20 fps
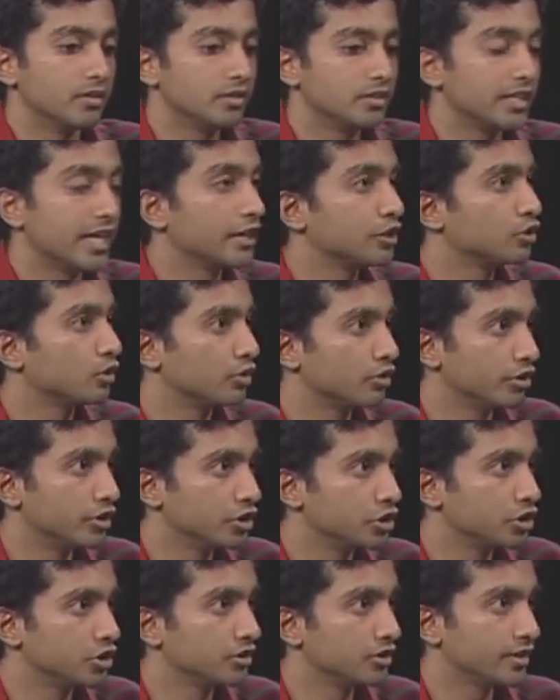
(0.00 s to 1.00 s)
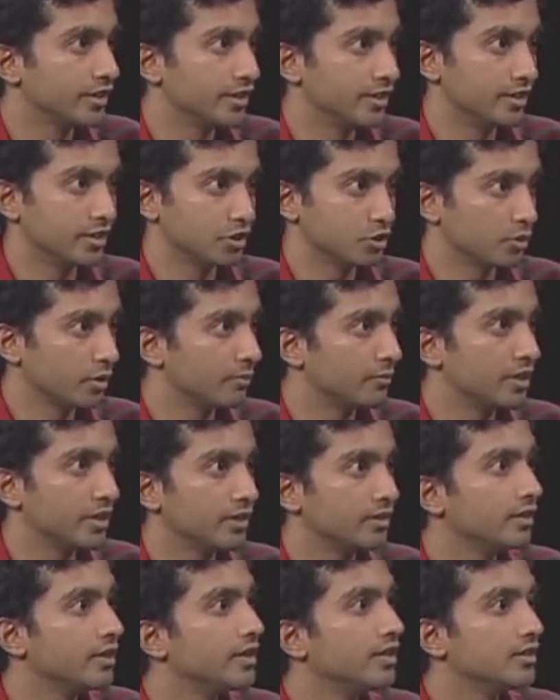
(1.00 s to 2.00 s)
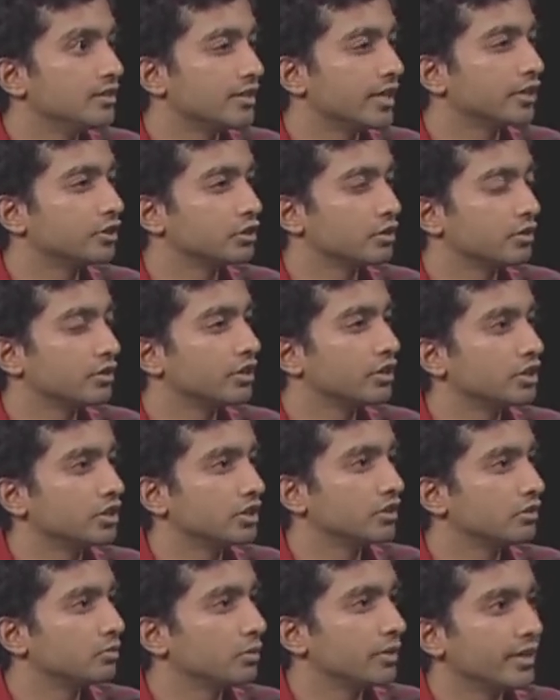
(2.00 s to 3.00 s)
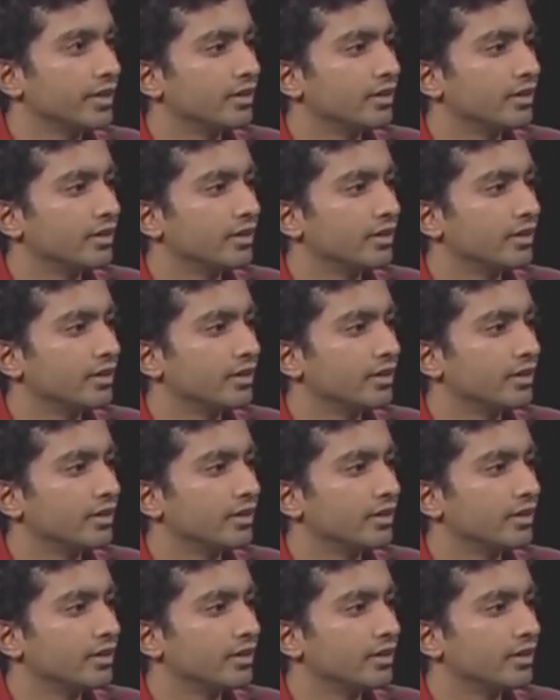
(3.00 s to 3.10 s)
sexual urges, indiscriminate sexual urges.